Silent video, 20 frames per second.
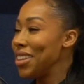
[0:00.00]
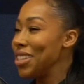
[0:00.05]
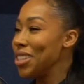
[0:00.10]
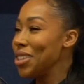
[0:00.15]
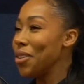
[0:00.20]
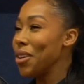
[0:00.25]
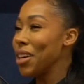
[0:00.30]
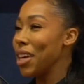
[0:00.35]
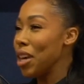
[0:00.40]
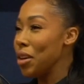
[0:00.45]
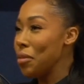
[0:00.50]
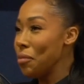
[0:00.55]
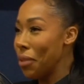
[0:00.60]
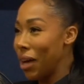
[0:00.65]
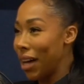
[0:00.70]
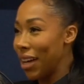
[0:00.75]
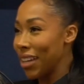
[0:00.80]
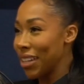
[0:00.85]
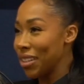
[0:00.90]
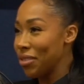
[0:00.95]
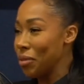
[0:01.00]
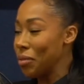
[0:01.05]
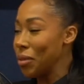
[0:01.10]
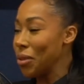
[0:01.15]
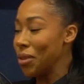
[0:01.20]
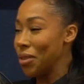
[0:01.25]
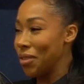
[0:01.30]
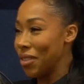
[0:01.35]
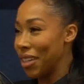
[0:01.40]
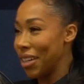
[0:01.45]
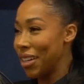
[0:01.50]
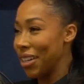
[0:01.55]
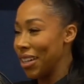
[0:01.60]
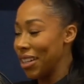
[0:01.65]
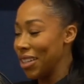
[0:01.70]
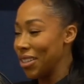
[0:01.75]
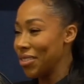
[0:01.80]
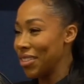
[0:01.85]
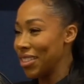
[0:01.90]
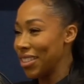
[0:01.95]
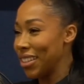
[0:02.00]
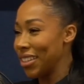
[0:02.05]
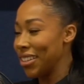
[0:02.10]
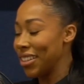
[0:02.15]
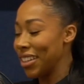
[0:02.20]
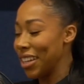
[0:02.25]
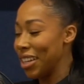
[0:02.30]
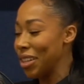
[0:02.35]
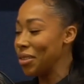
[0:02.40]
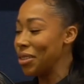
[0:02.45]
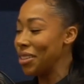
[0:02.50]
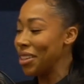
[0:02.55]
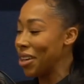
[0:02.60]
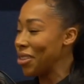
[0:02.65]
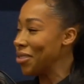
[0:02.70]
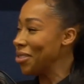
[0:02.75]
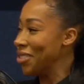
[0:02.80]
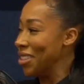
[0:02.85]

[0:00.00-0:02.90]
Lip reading: So I came back from all of that and I was like, okay, what now?